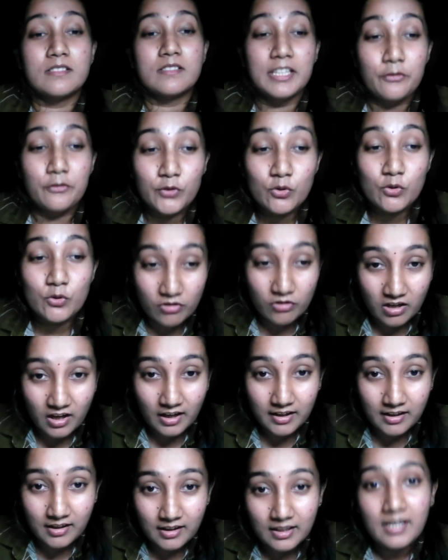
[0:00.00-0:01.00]
if you
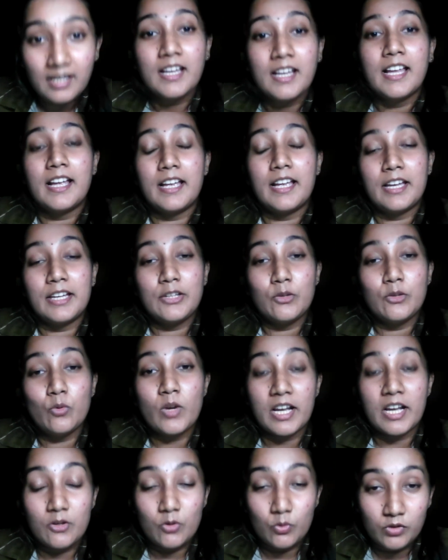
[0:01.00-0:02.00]
try, you
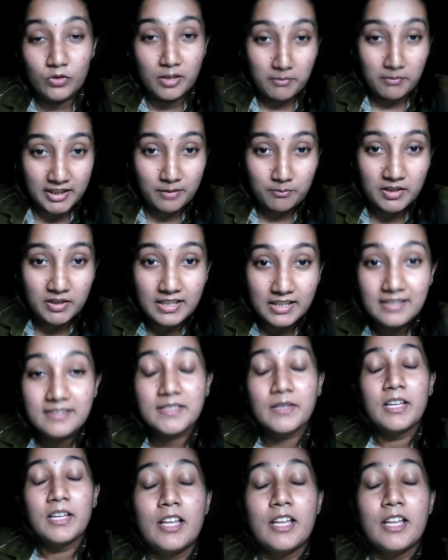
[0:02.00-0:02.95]
can do the mathematics.